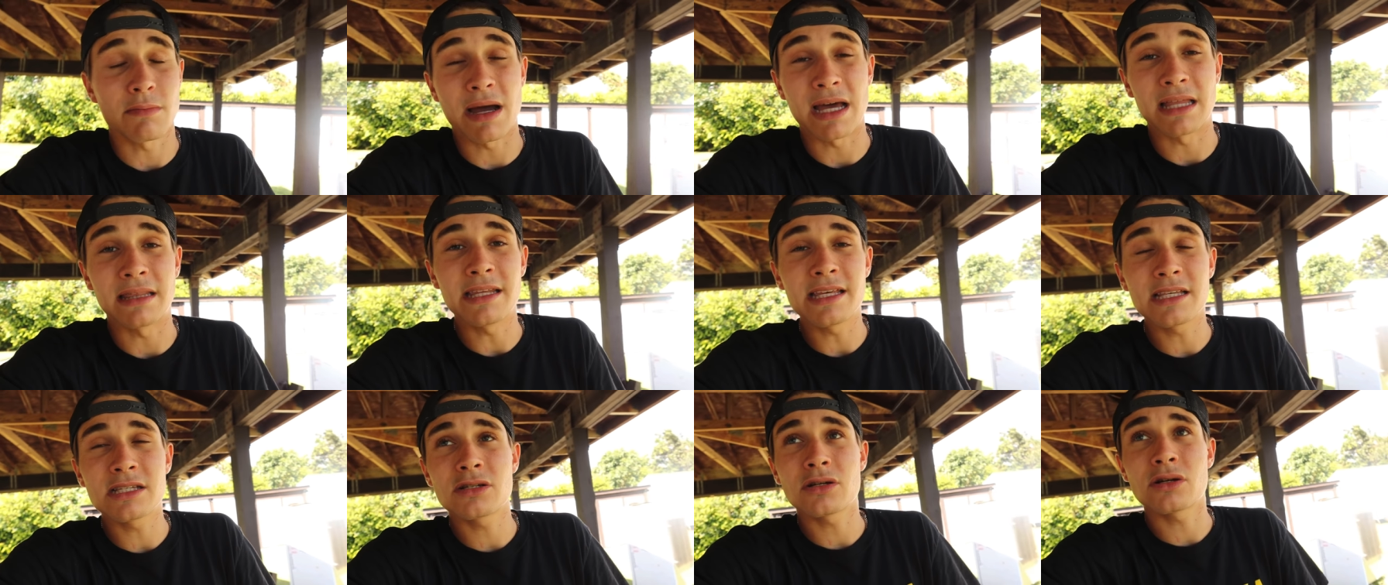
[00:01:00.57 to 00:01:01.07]
my
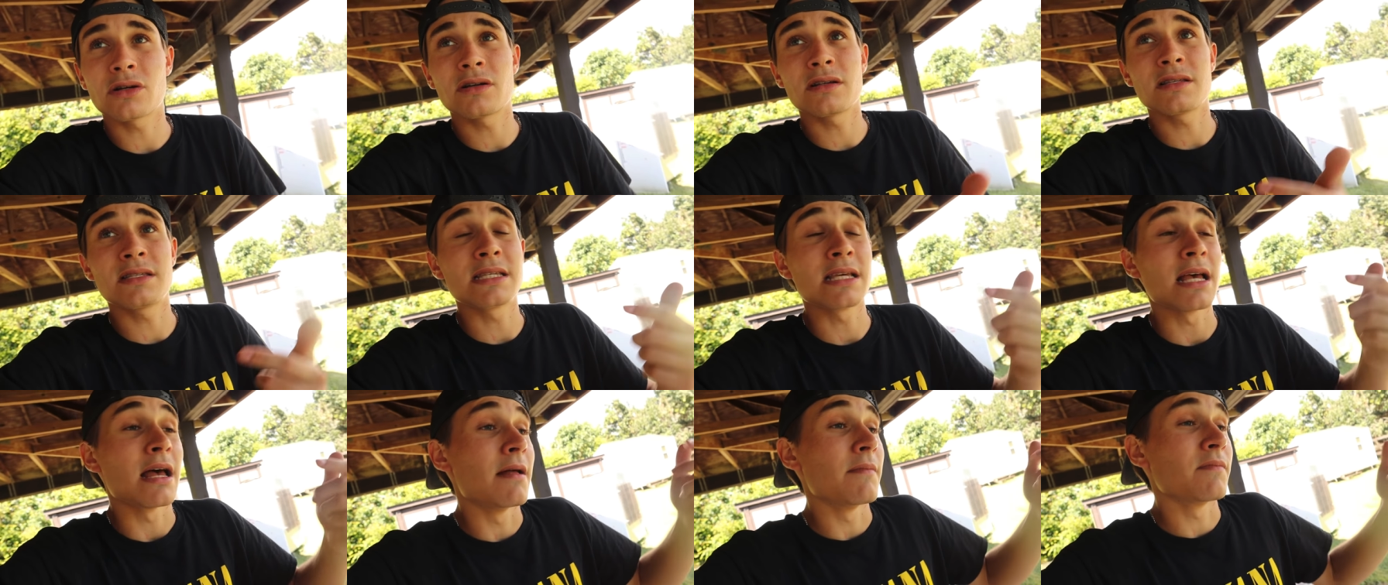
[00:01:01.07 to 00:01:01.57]

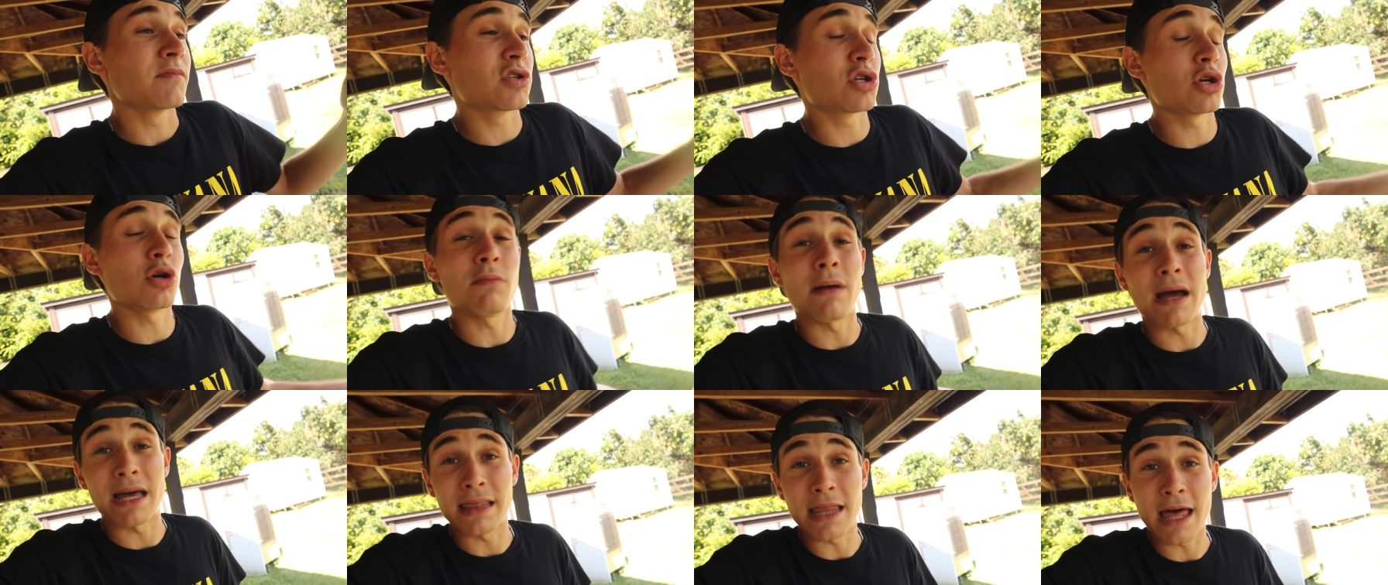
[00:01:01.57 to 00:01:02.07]
lizards,
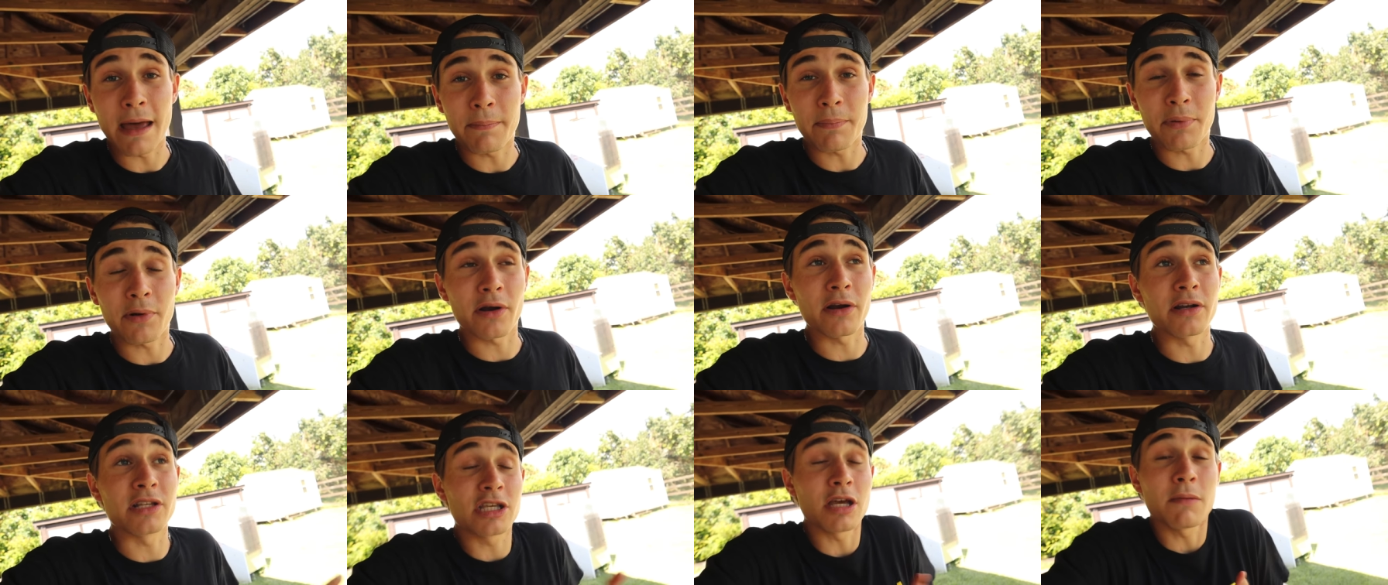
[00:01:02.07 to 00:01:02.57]
to my
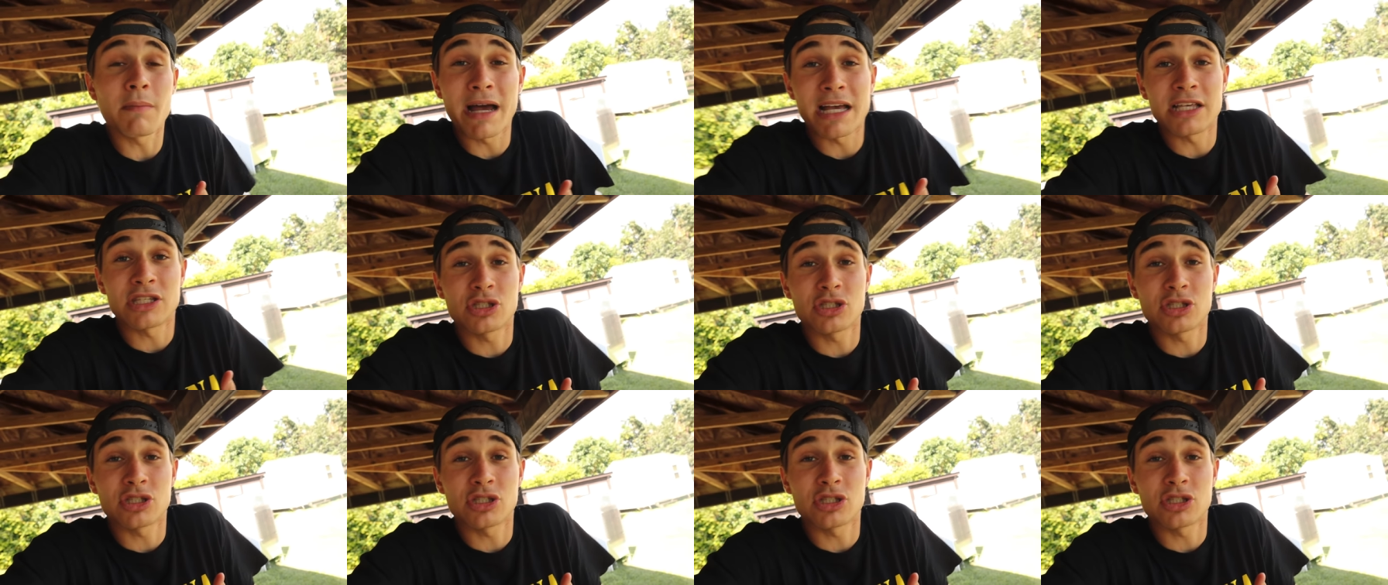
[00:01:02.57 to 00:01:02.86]
leopard, to my